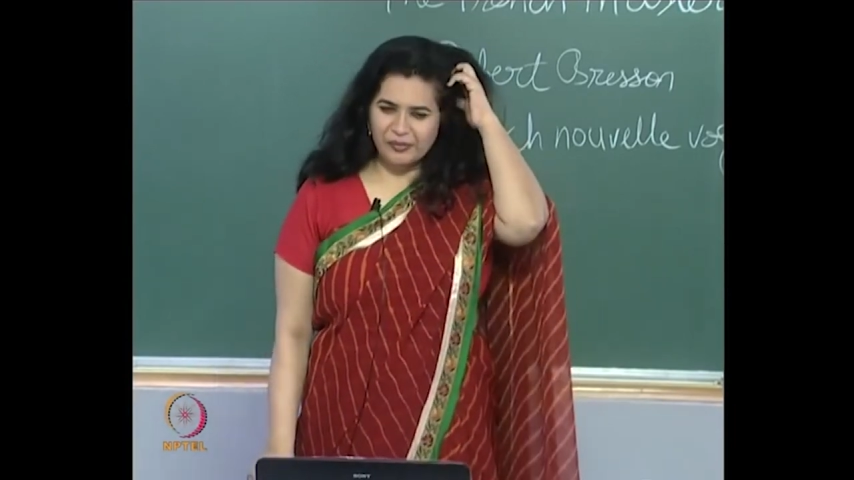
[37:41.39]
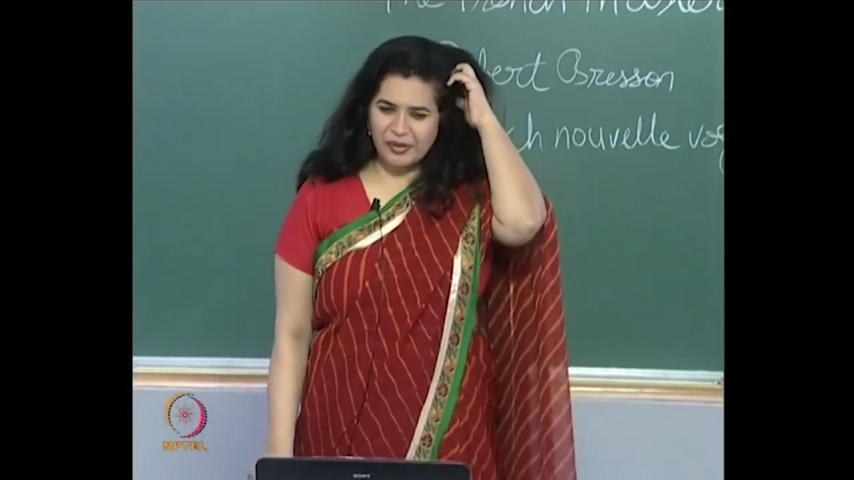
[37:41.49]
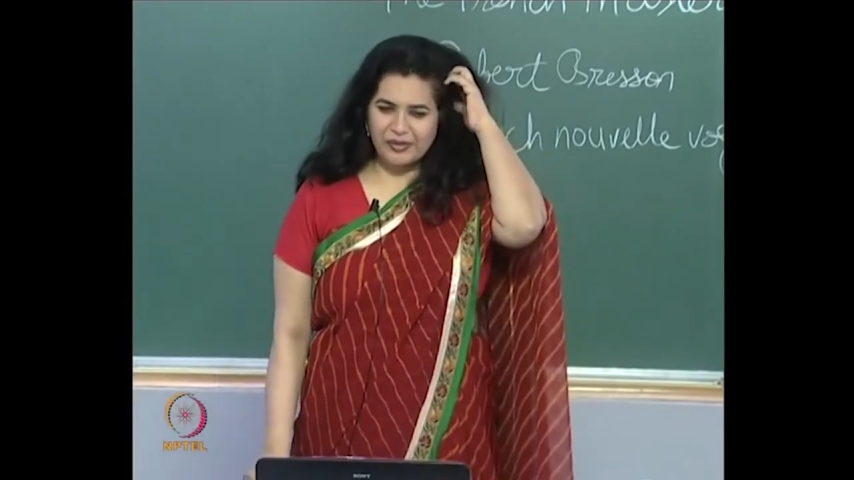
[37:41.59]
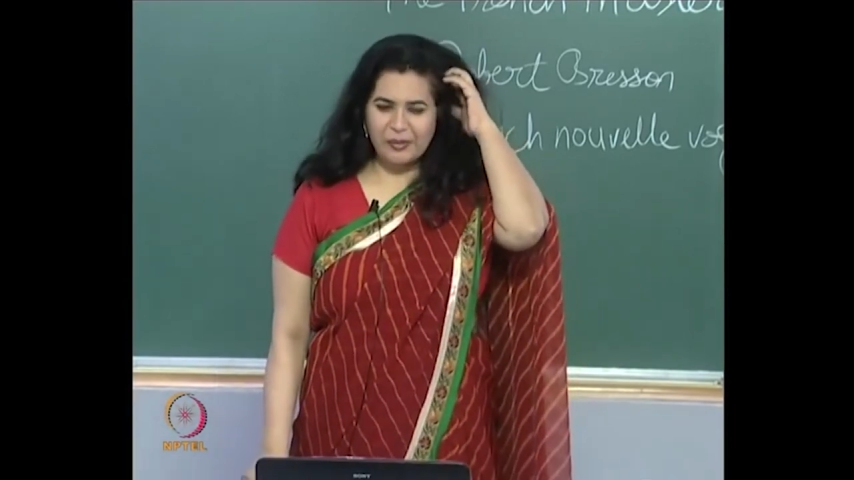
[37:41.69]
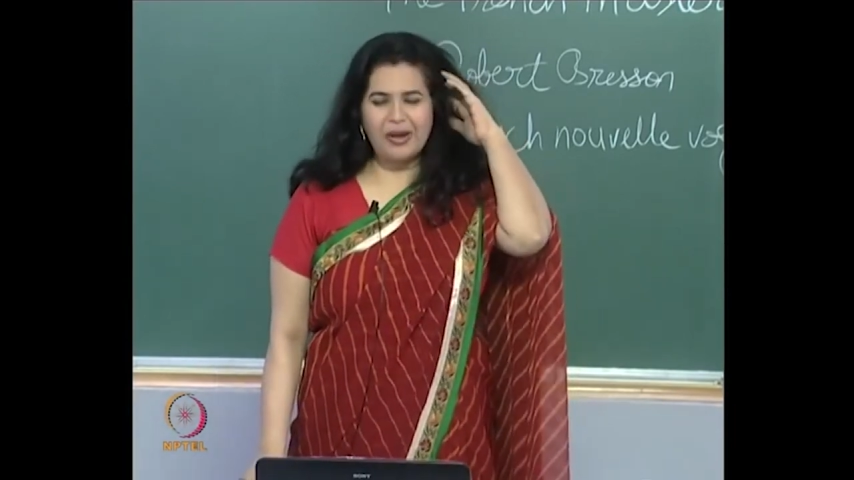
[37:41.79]

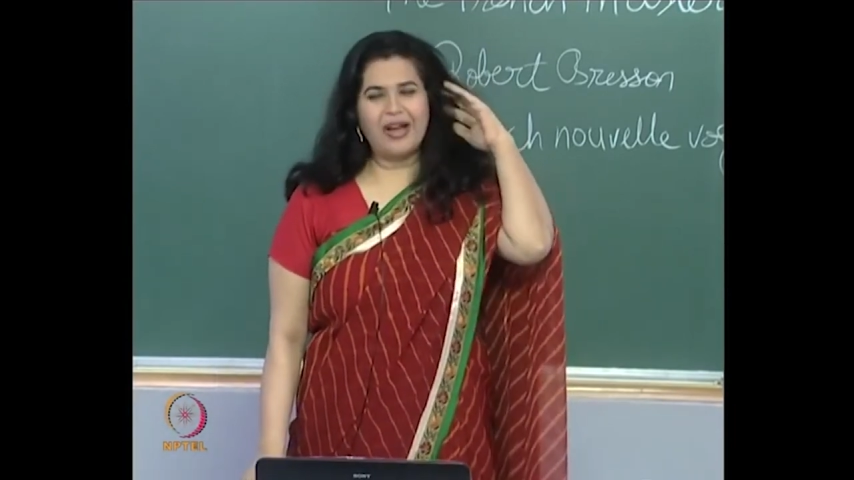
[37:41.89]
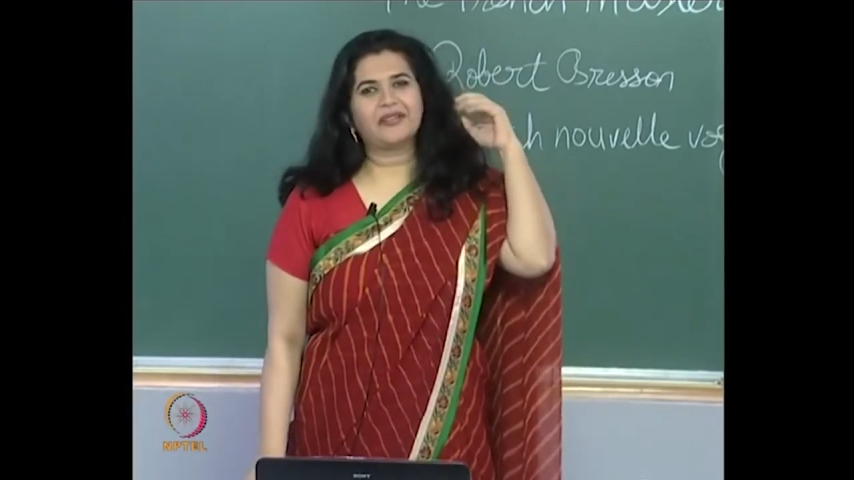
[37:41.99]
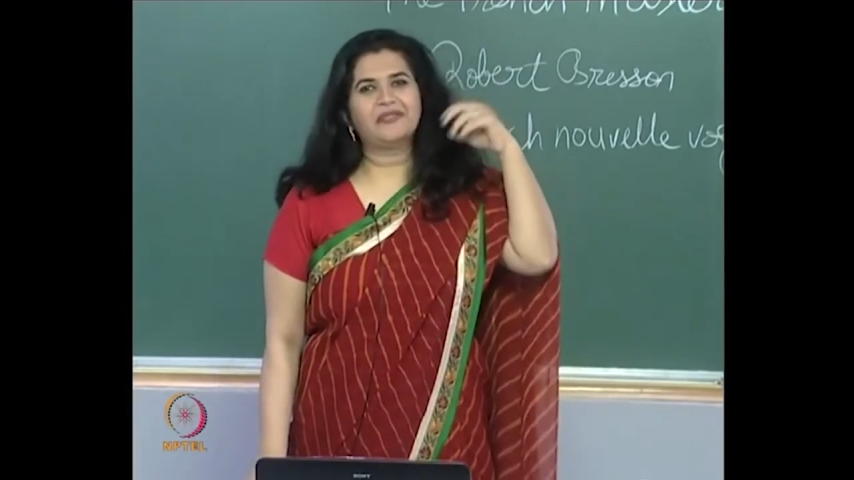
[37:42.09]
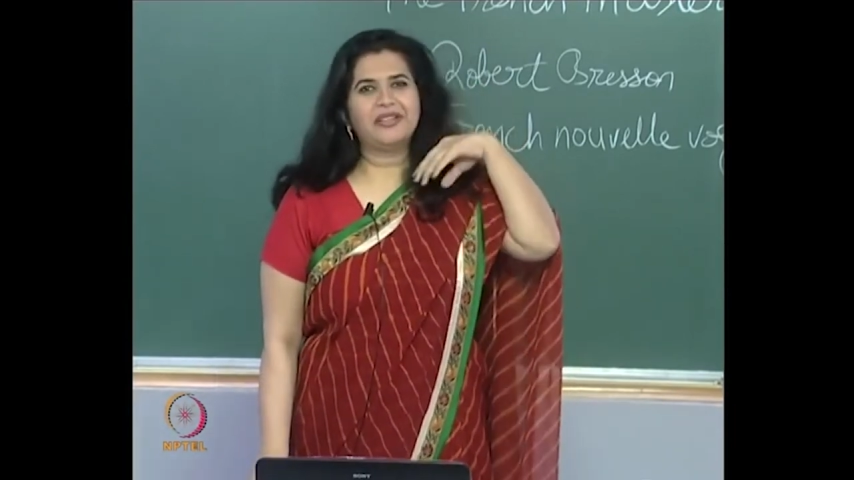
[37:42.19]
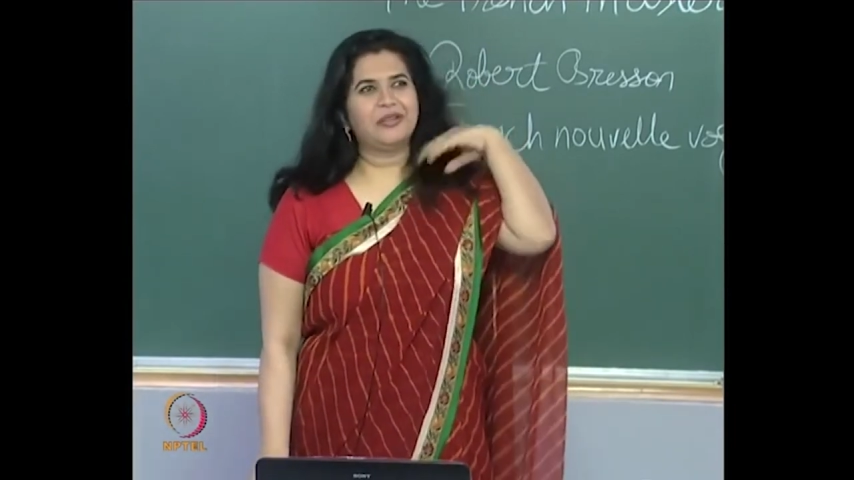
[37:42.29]
on the
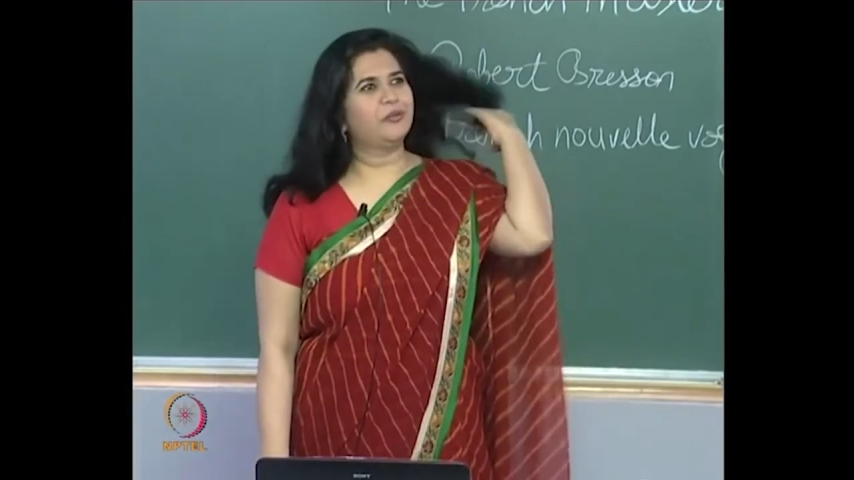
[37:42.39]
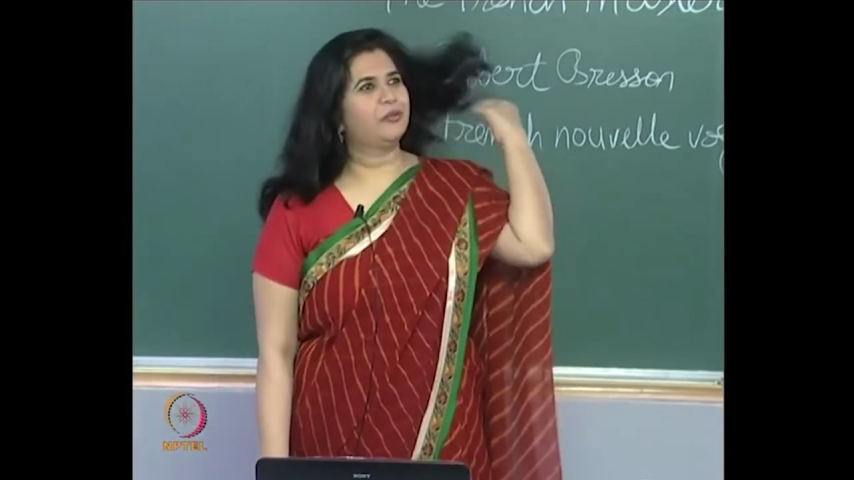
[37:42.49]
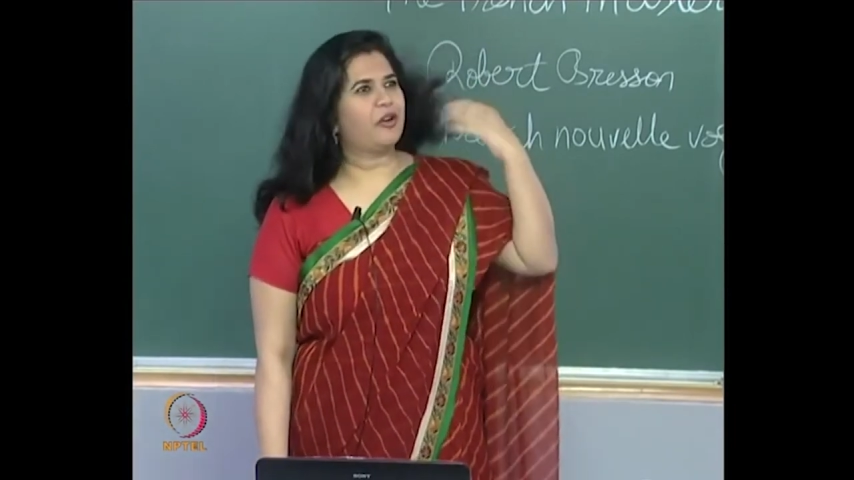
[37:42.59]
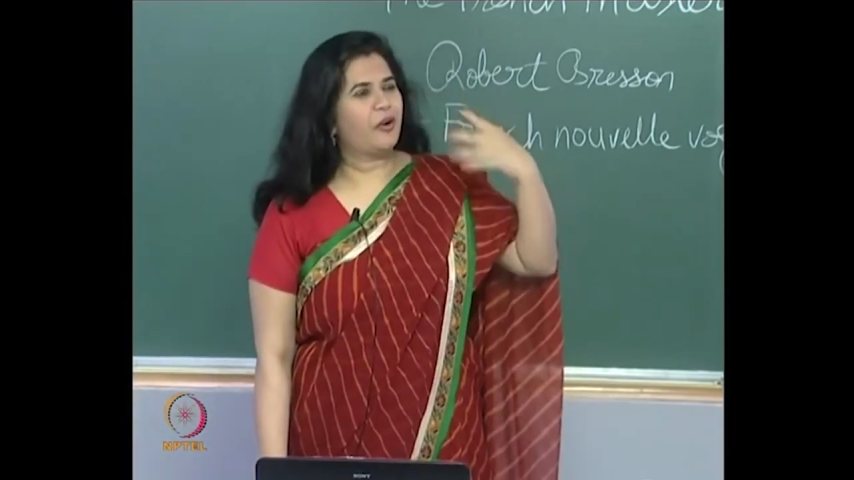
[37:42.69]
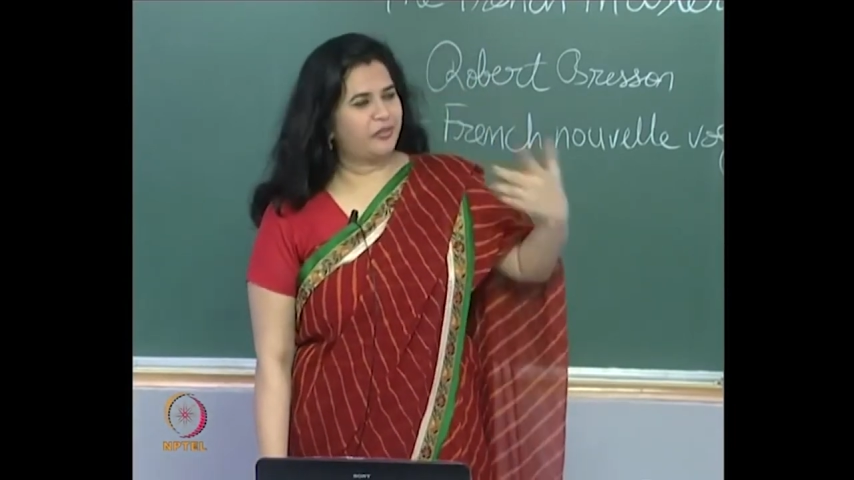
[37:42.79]
mark when
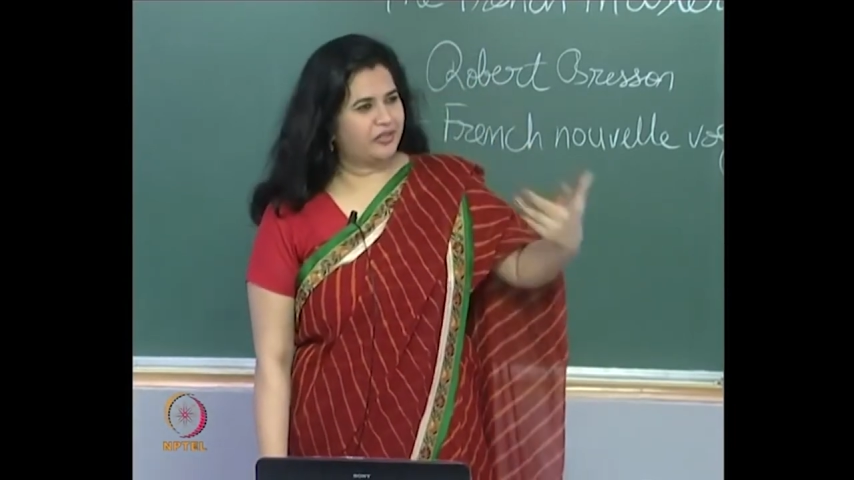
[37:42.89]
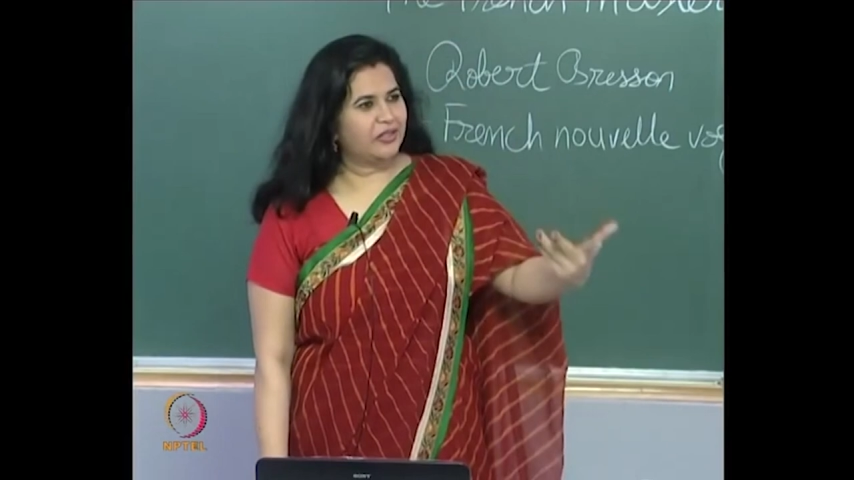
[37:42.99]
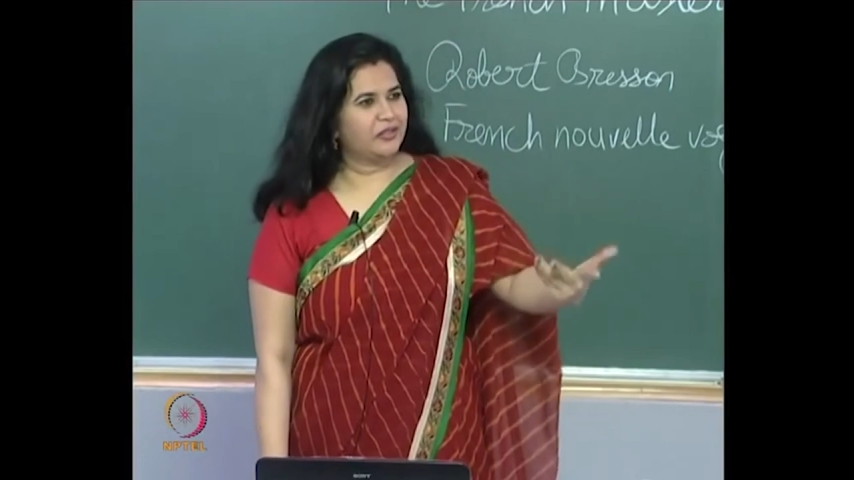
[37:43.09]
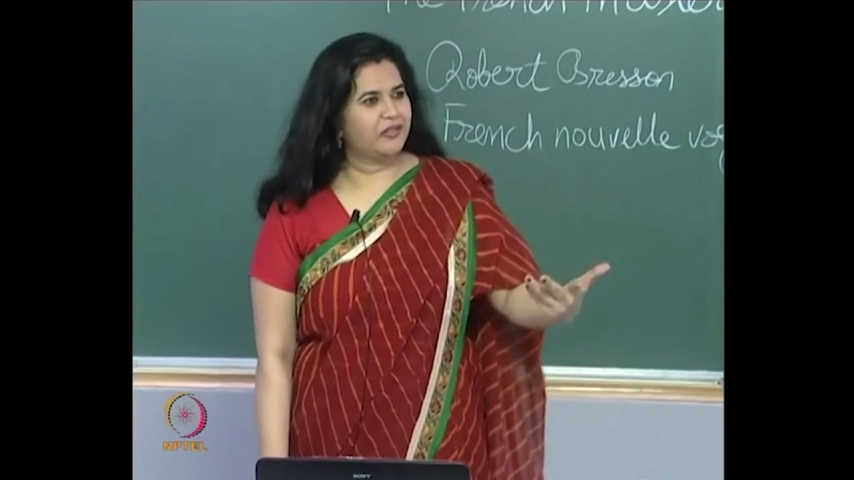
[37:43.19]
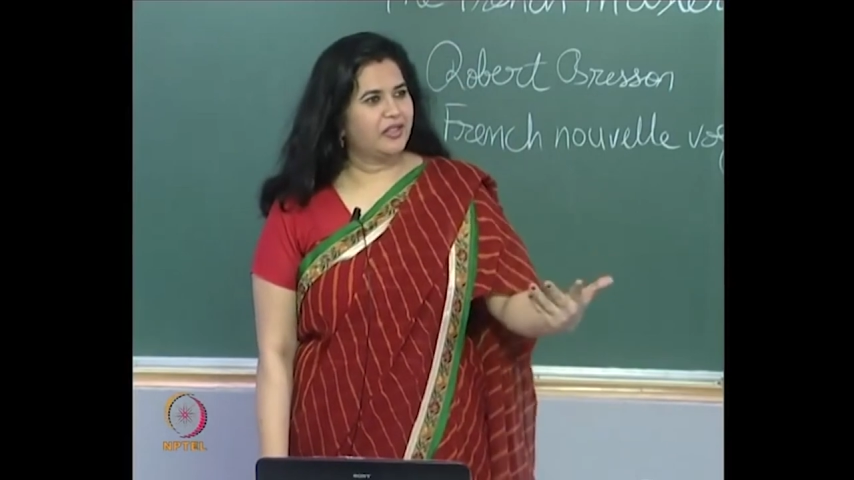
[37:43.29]
you
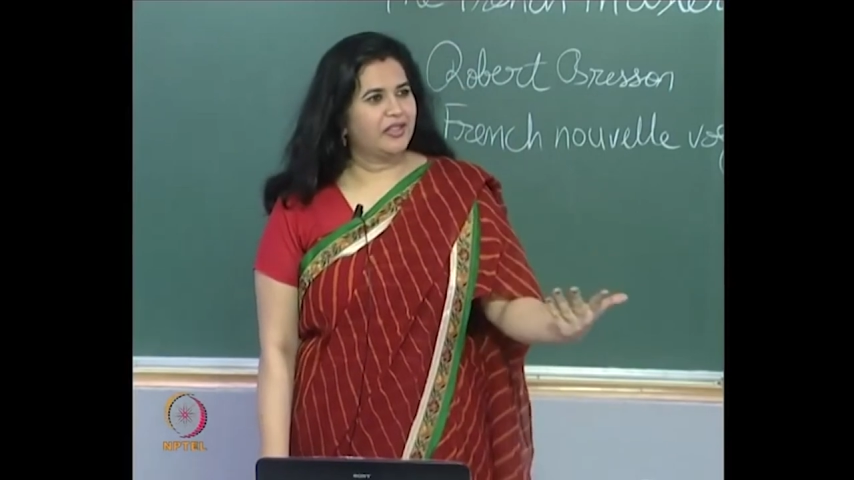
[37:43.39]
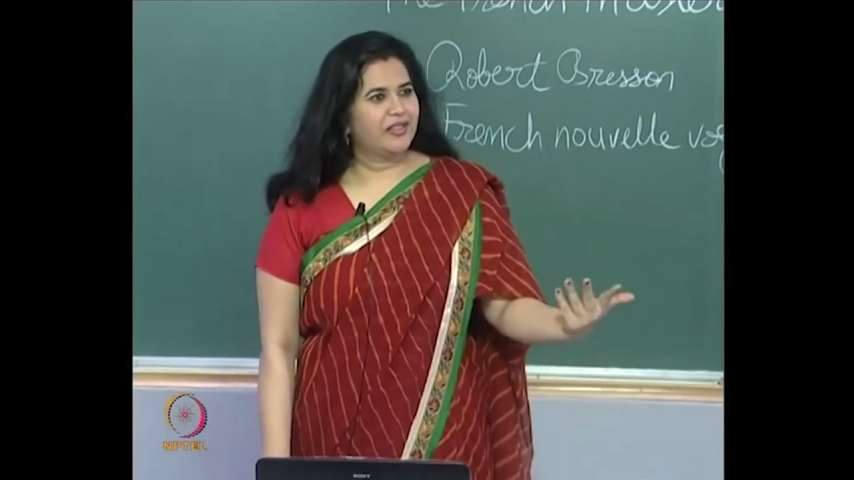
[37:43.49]
observed